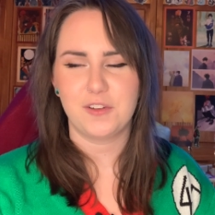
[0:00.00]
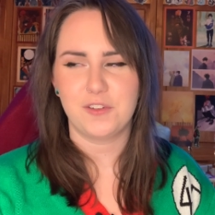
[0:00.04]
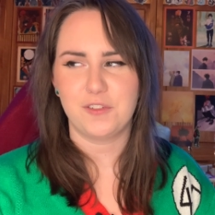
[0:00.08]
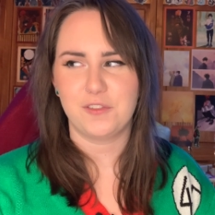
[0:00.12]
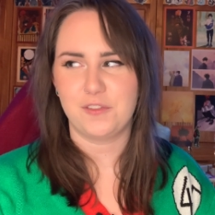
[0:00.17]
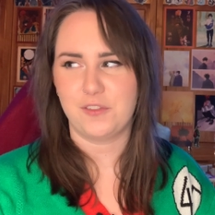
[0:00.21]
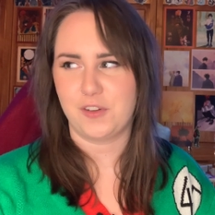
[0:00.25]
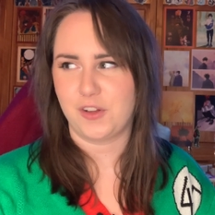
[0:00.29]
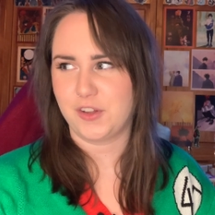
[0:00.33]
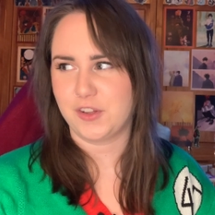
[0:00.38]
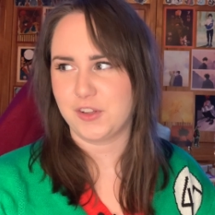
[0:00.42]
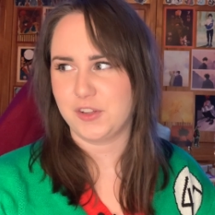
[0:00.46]

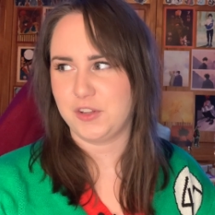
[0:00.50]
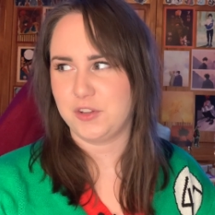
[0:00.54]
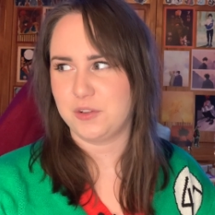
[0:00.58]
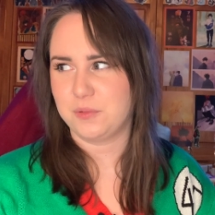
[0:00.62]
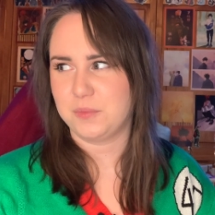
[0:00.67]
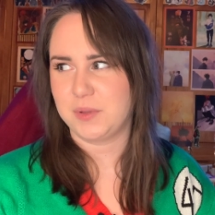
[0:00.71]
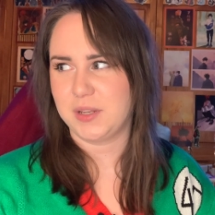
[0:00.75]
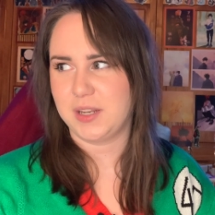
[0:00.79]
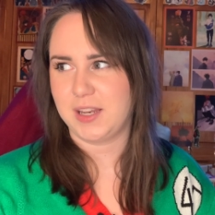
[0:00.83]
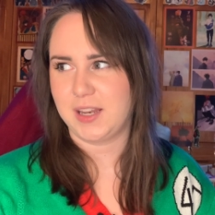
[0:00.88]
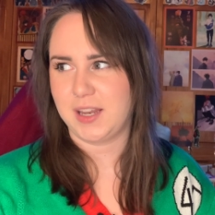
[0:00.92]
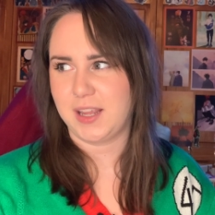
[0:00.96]

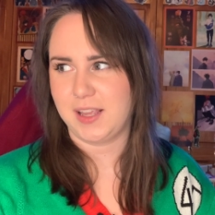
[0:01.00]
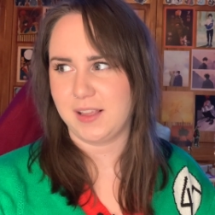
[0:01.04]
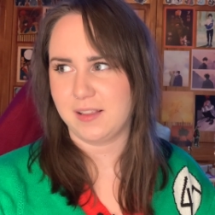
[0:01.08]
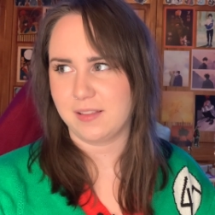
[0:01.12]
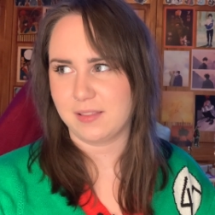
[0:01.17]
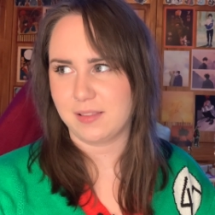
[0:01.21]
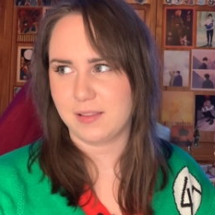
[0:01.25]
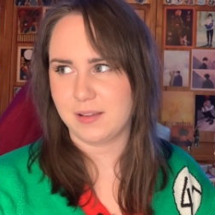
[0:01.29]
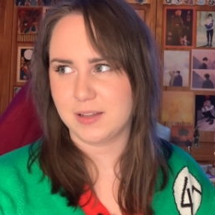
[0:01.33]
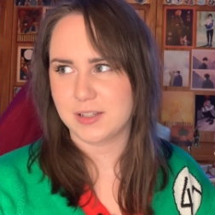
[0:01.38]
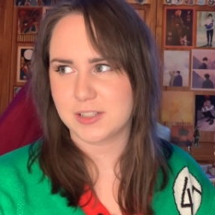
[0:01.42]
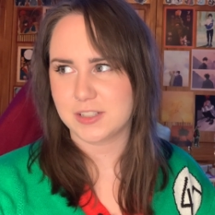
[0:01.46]
volume in
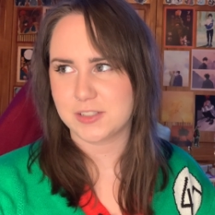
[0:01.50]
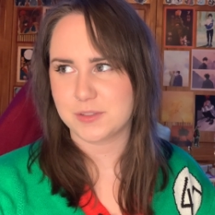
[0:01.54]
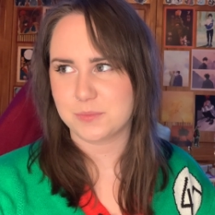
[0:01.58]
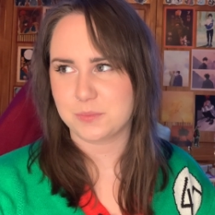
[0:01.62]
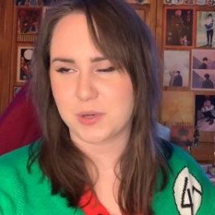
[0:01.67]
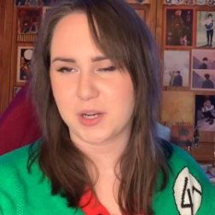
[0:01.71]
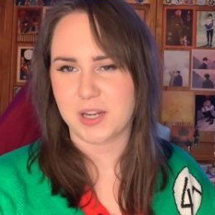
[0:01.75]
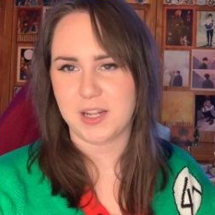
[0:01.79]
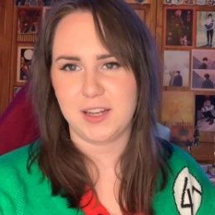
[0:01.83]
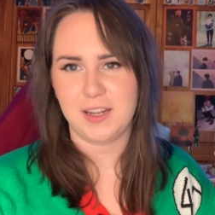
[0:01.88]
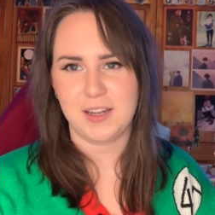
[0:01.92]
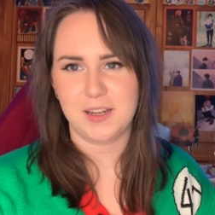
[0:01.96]
English,
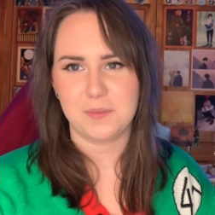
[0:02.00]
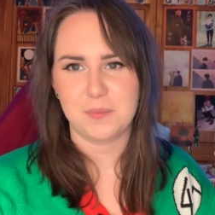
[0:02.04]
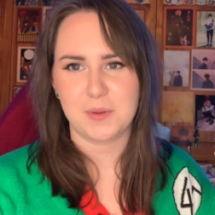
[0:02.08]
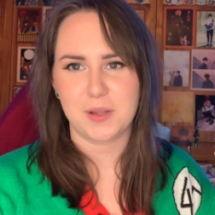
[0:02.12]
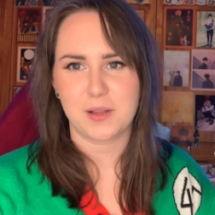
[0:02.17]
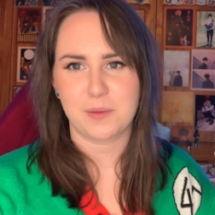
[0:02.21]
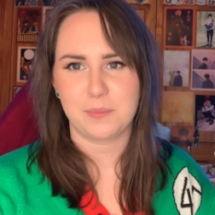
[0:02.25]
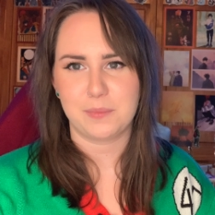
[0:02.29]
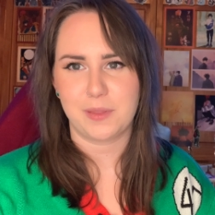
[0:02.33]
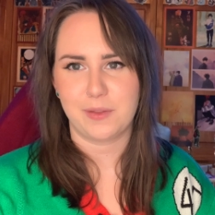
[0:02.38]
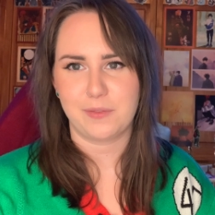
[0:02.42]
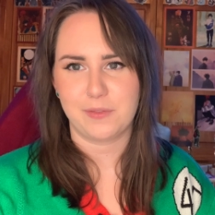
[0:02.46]
but I need to
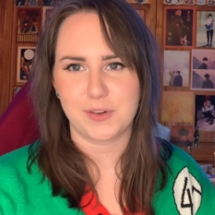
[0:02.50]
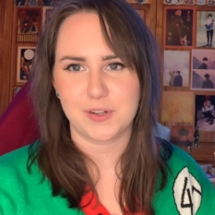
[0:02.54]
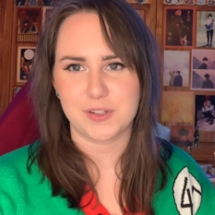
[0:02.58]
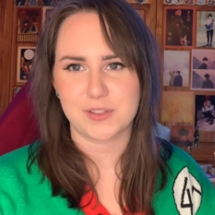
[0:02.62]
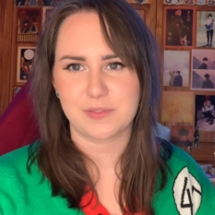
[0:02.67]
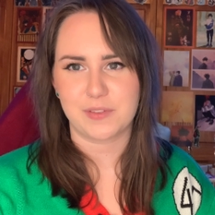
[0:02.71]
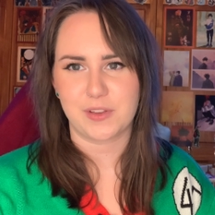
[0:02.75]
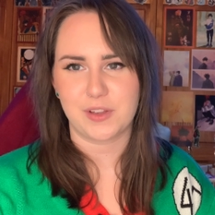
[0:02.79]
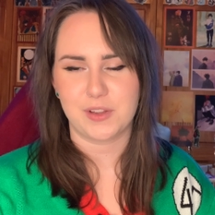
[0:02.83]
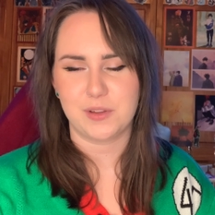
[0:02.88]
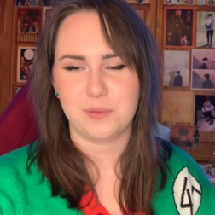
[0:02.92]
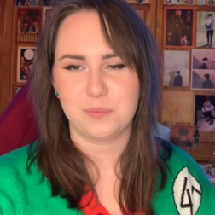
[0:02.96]
pick up the
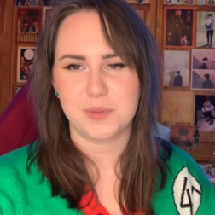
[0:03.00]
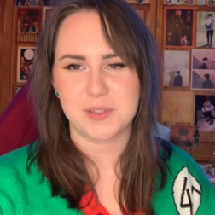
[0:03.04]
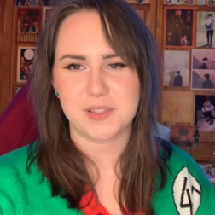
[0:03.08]
first volume.